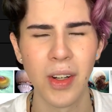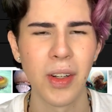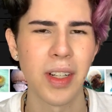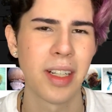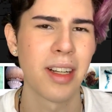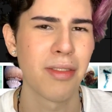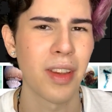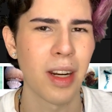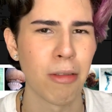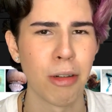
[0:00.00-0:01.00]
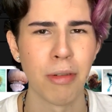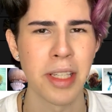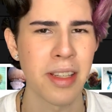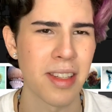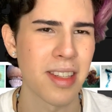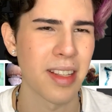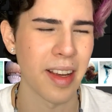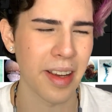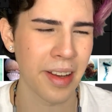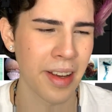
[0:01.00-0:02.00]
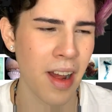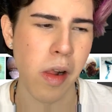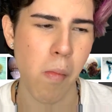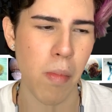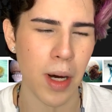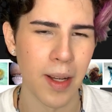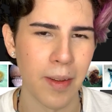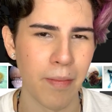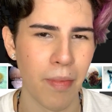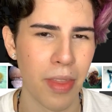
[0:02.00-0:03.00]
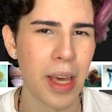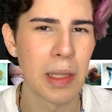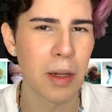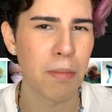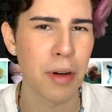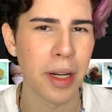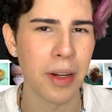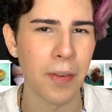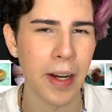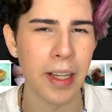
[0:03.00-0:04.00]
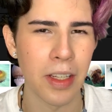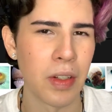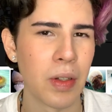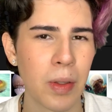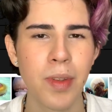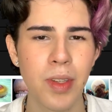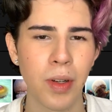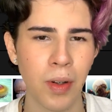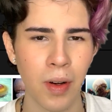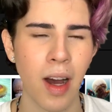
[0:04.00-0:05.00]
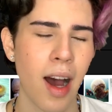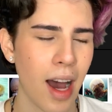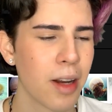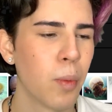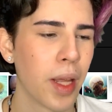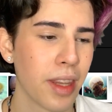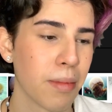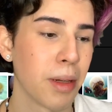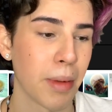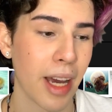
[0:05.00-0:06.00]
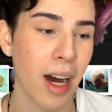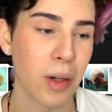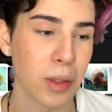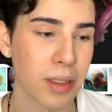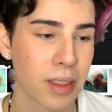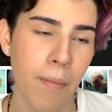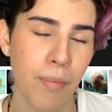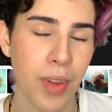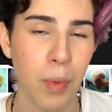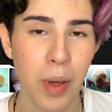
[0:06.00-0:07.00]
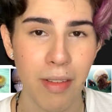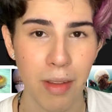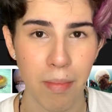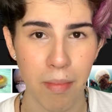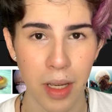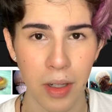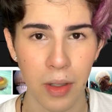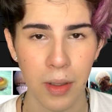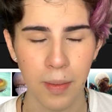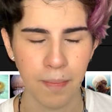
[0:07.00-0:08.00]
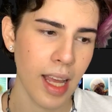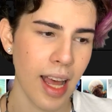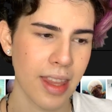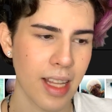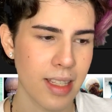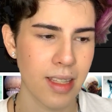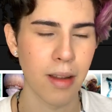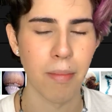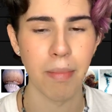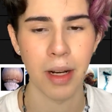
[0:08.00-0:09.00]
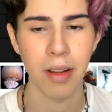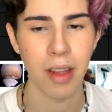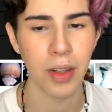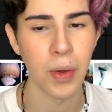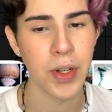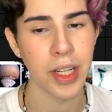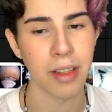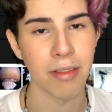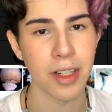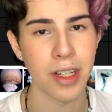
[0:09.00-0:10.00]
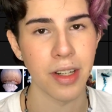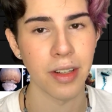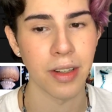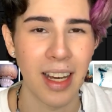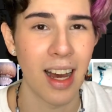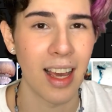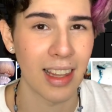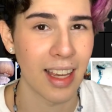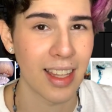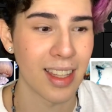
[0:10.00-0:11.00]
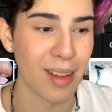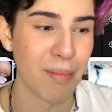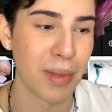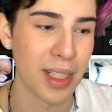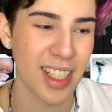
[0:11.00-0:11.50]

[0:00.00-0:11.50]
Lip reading: good enough that I would risk a sting, but they look pretty great, you know? So I'd want them in my house. Then we have the middle, and that's the better than no jellyfish tier. I like them, but